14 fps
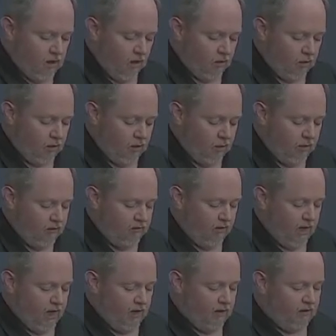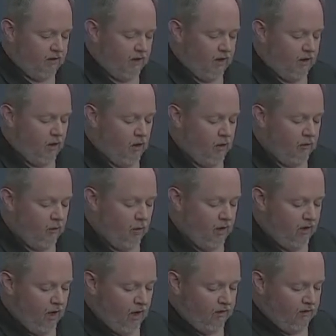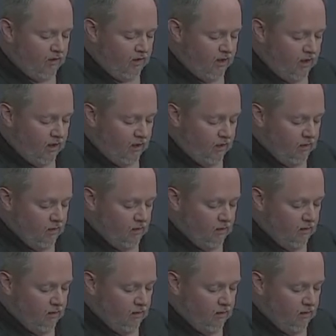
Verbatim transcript: Color coded flags in the yard where not to dig.